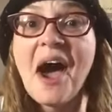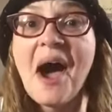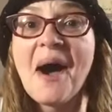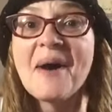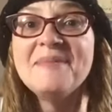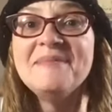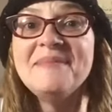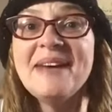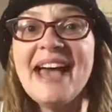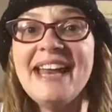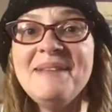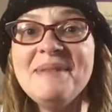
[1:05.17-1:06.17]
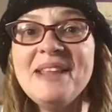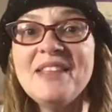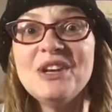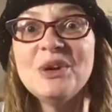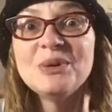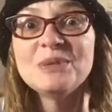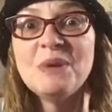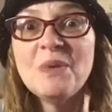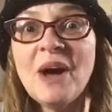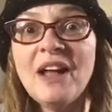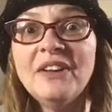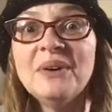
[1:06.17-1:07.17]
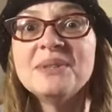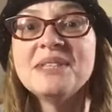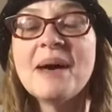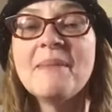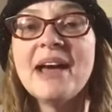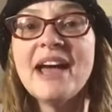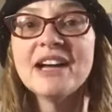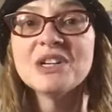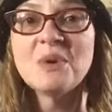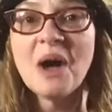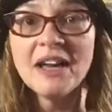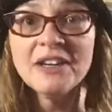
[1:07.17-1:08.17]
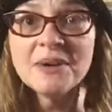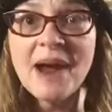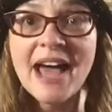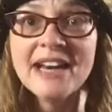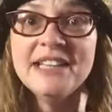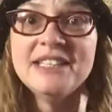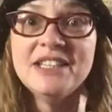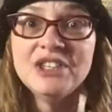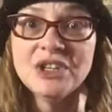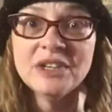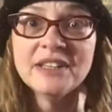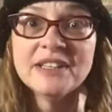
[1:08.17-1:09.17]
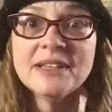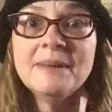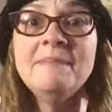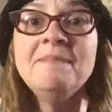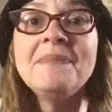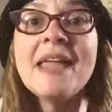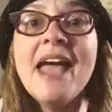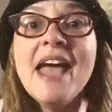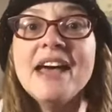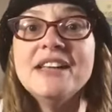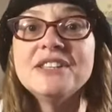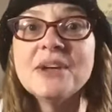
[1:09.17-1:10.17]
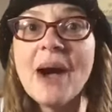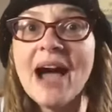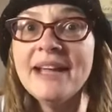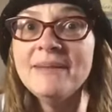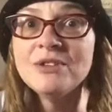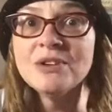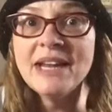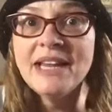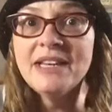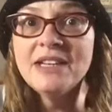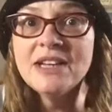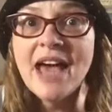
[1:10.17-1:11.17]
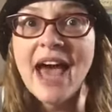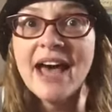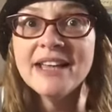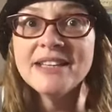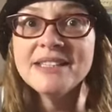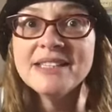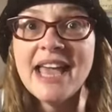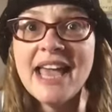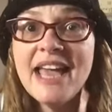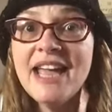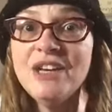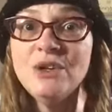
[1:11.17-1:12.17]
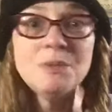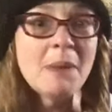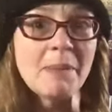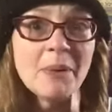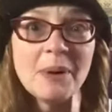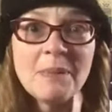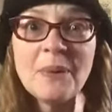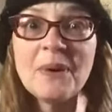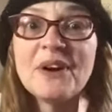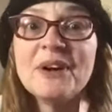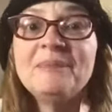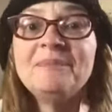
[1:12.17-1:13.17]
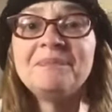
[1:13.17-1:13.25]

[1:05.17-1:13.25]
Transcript: Um, anybody that knows me well knows that my actual undergrad is in journalism. And so I am trained as a newspaper reporter.